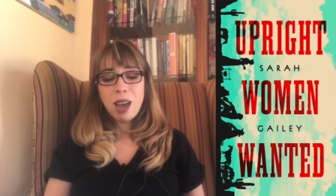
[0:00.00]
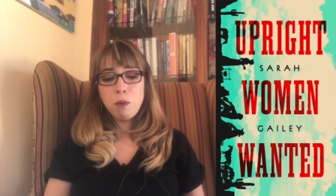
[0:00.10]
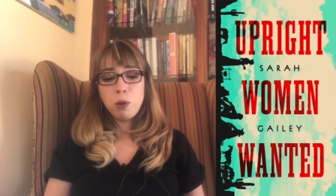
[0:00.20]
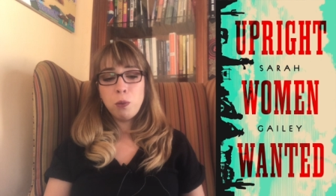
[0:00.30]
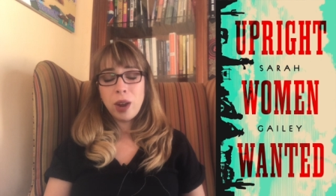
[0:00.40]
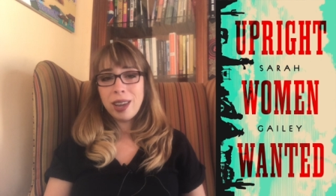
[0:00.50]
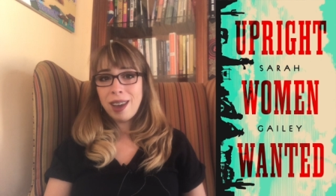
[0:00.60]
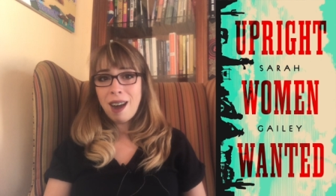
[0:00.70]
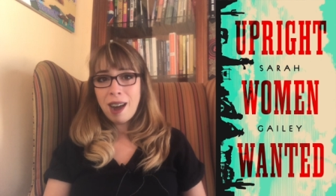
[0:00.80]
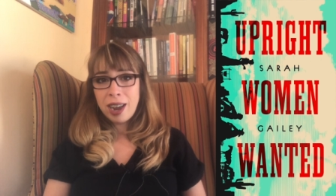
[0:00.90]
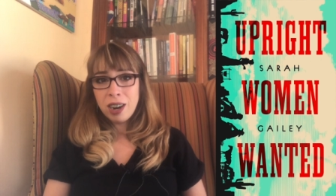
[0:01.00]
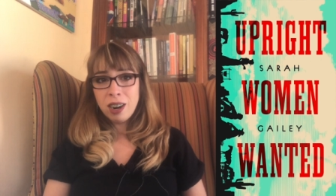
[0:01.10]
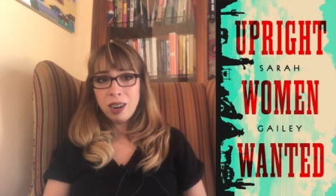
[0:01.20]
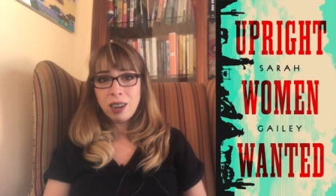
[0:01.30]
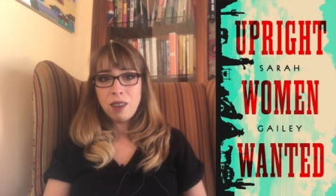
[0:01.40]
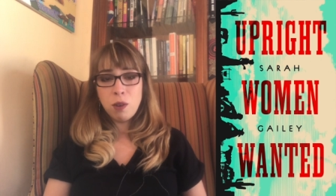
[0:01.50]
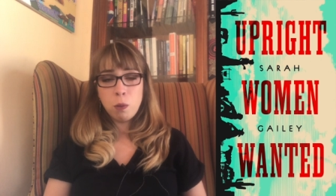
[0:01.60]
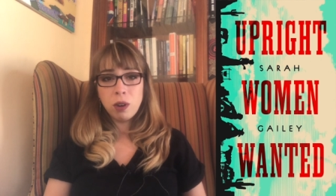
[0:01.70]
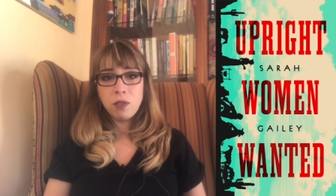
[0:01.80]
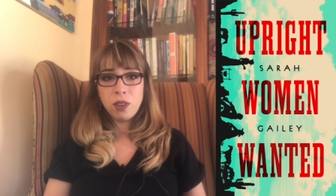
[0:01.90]
I would rank it higher if it
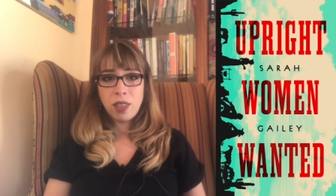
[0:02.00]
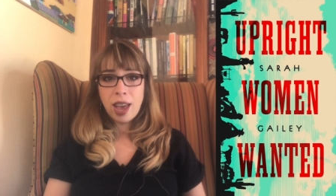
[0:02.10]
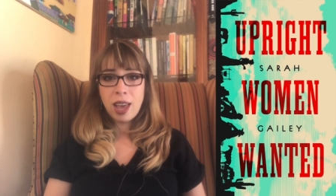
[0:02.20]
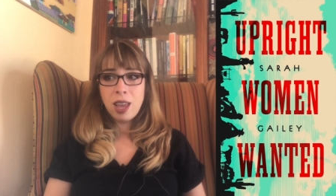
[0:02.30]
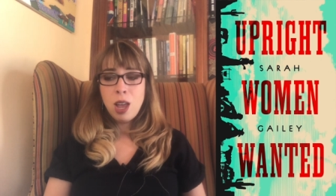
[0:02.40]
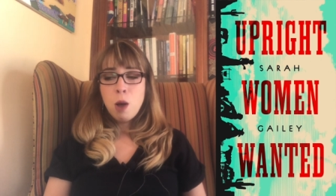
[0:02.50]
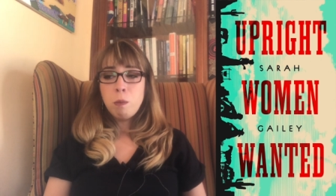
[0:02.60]
weren't for that,